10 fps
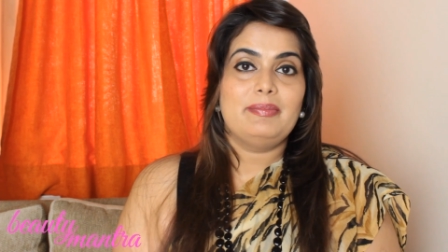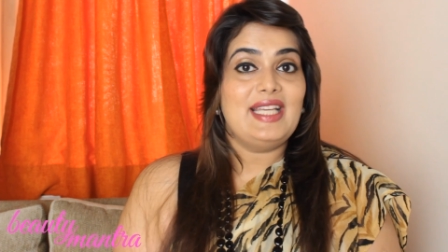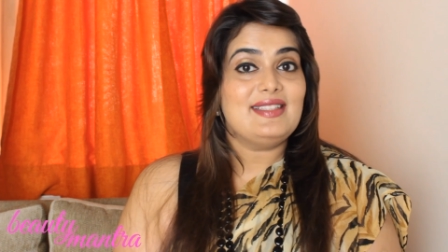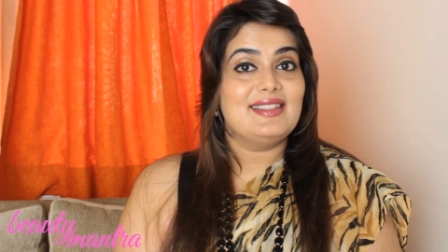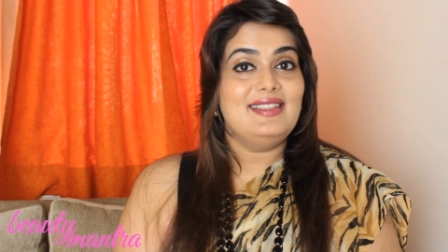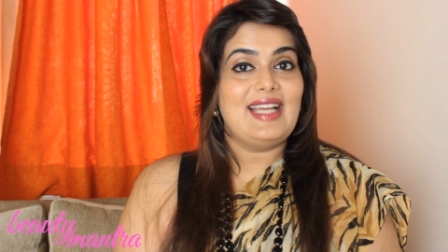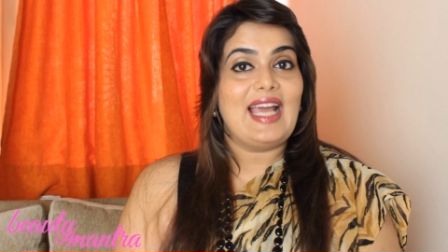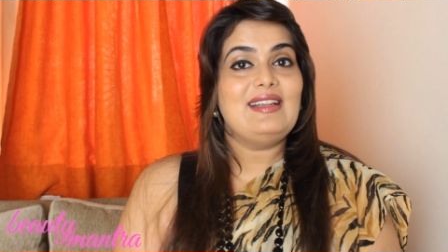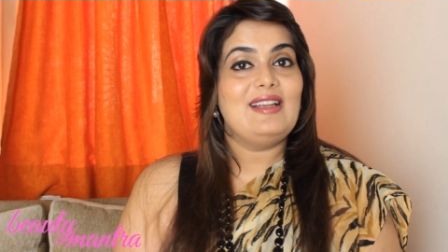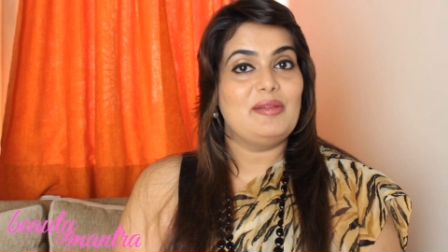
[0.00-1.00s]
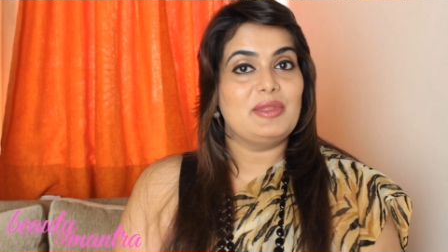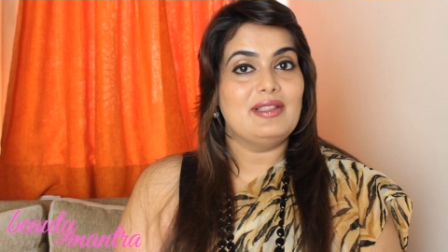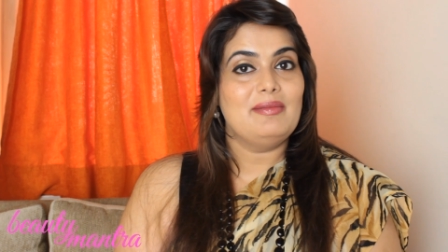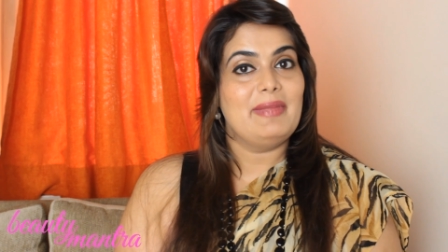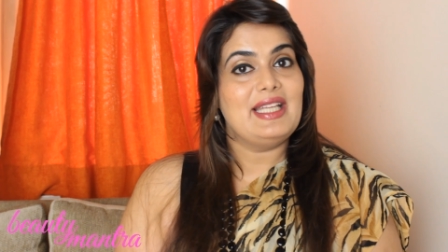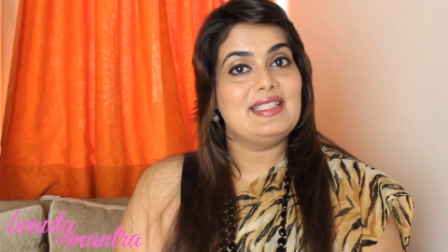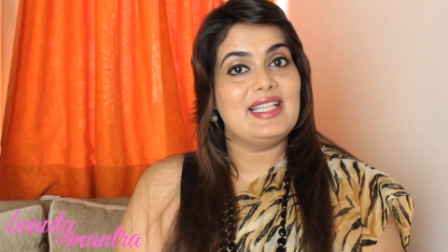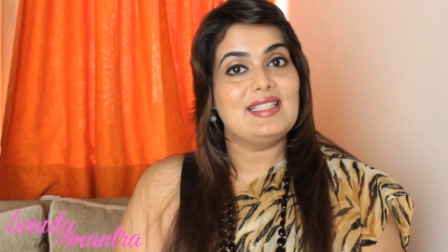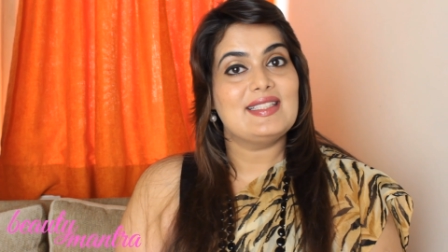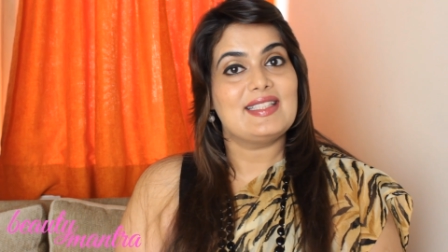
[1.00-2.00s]
Besan and lemon
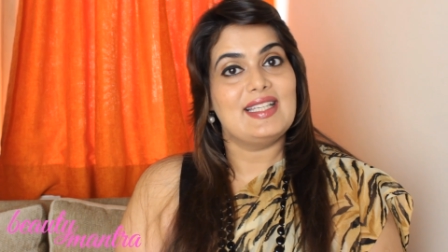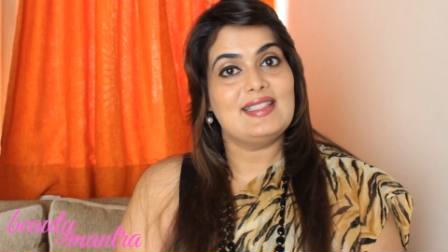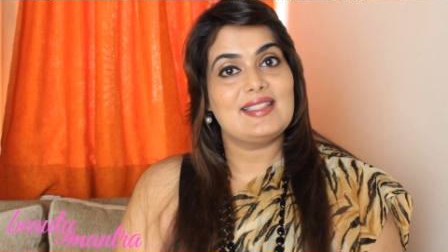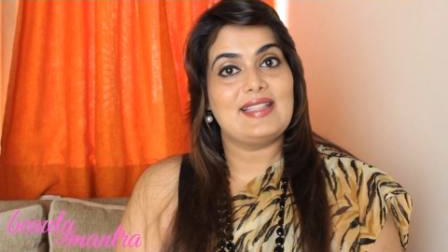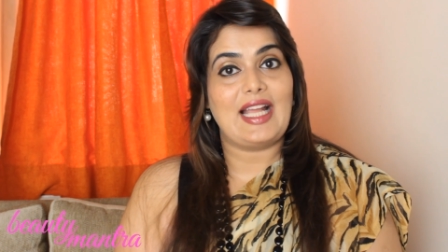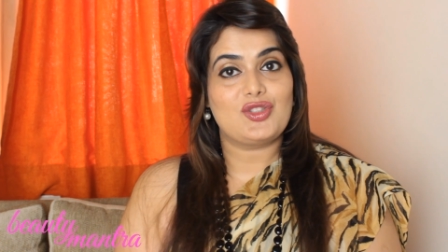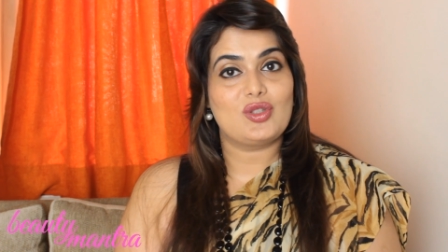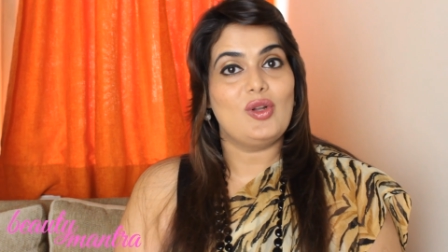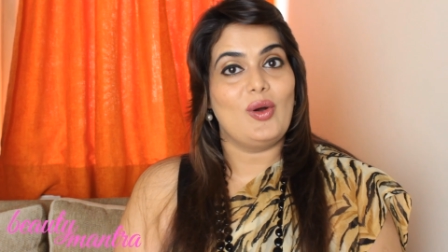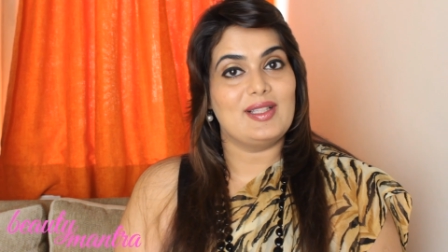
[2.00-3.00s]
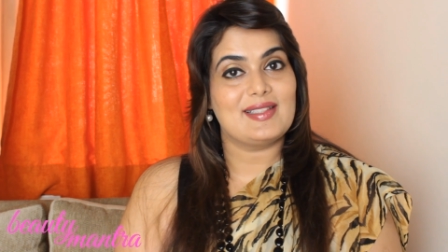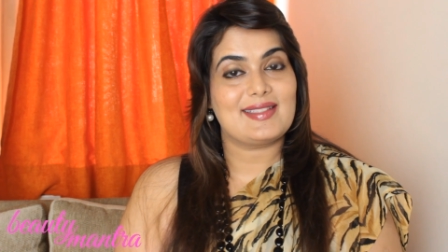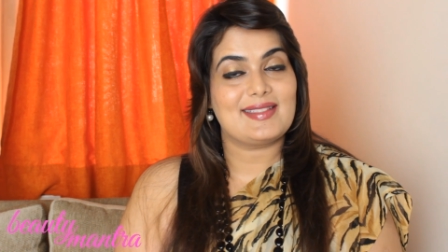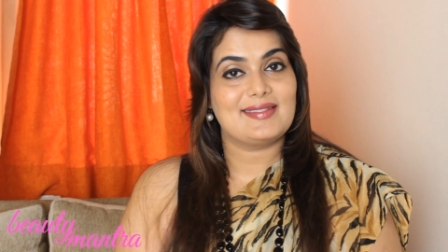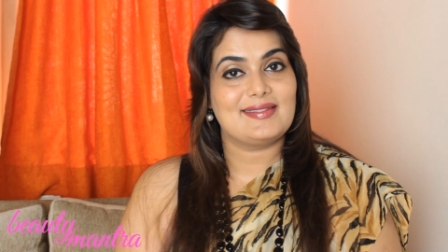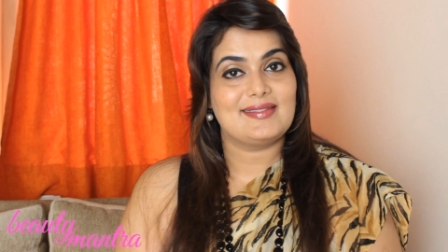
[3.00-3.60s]
maintain skin's natural oils.